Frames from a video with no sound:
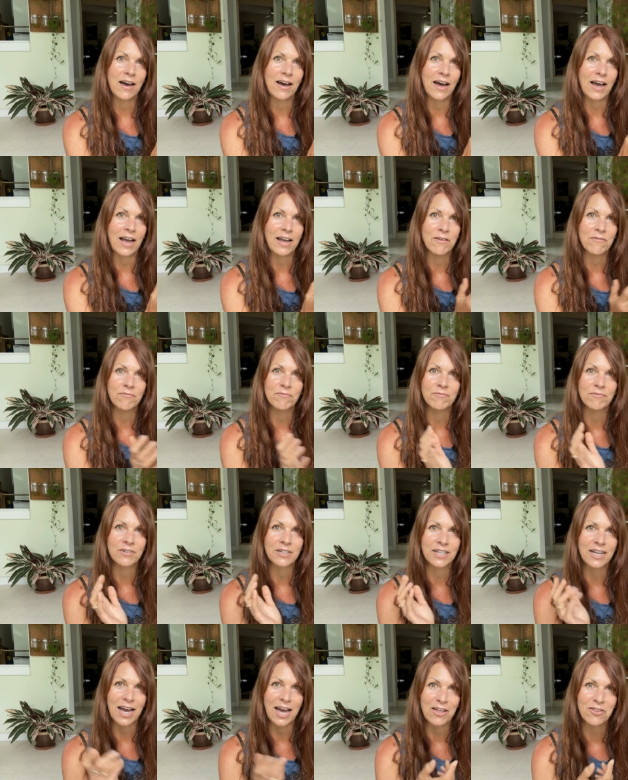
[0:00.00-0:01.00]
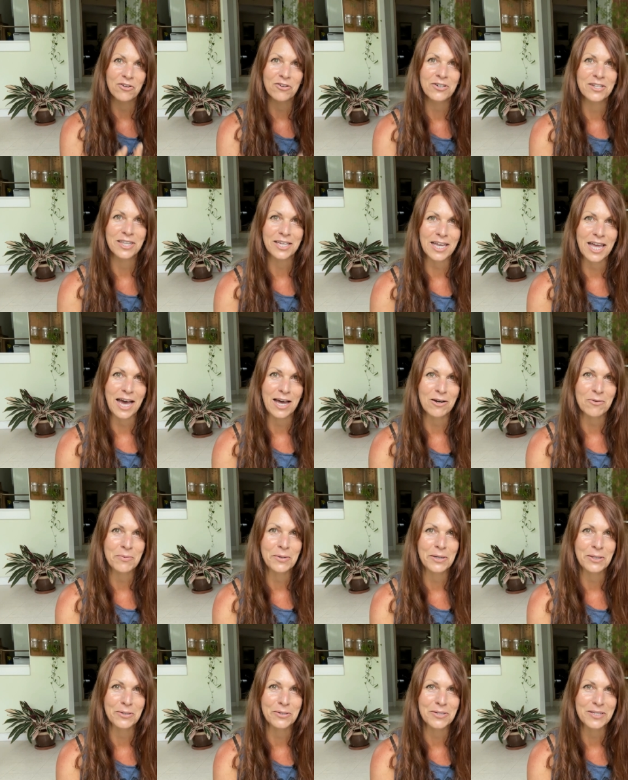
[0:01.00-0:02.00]
I gathered the
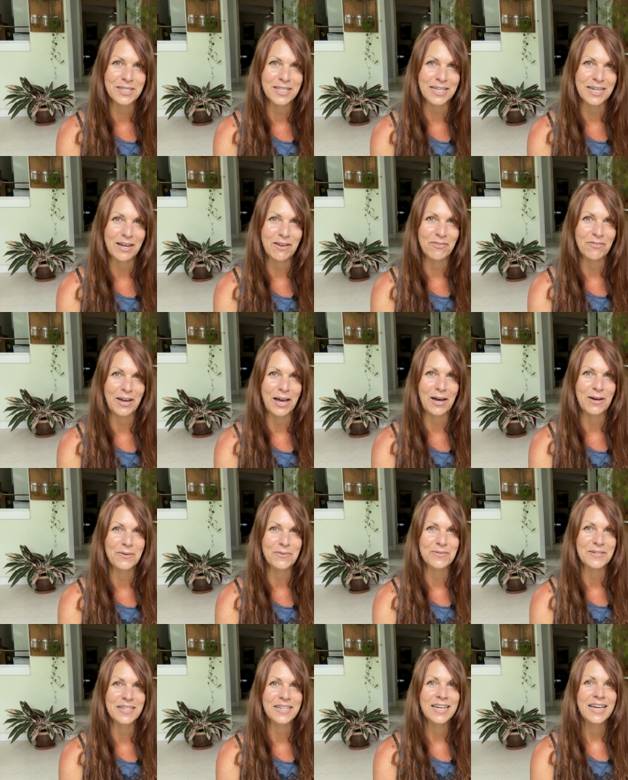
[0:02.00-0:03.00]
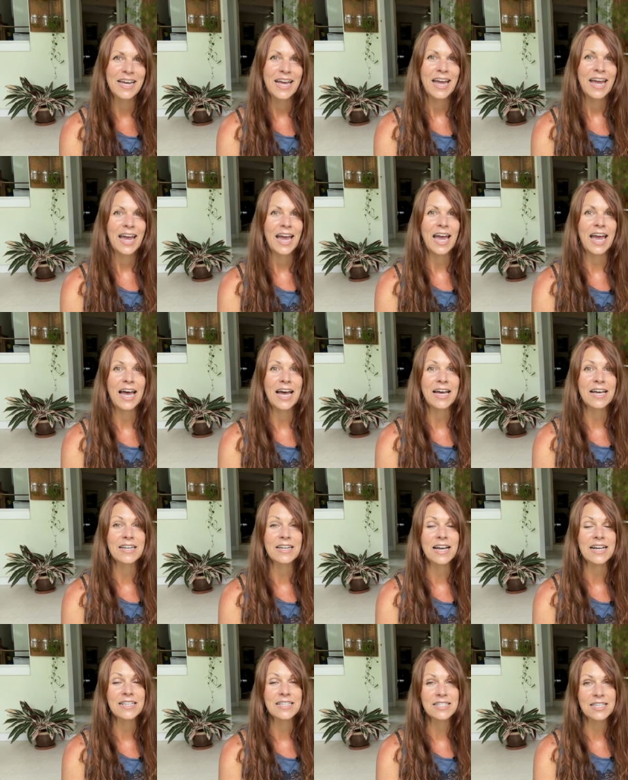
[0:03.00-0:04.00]
caterpillars that I found
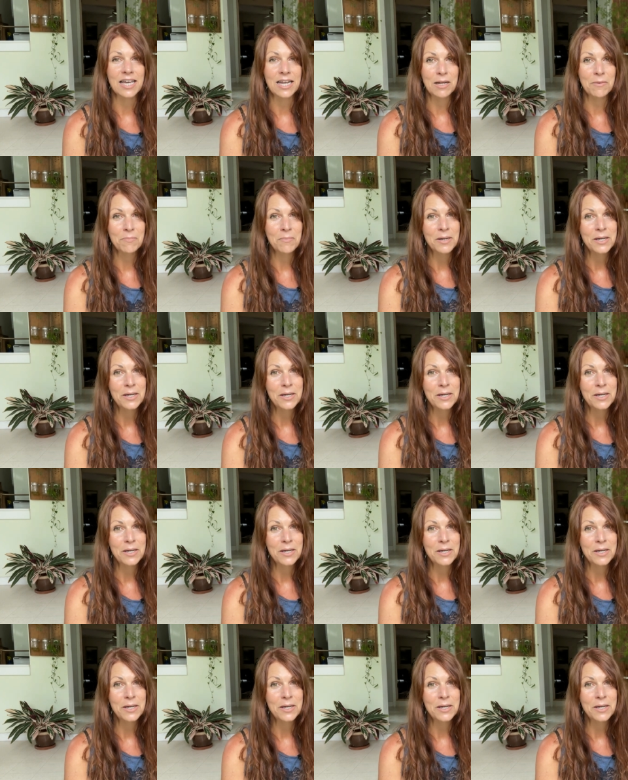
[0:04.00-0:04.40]
and I set up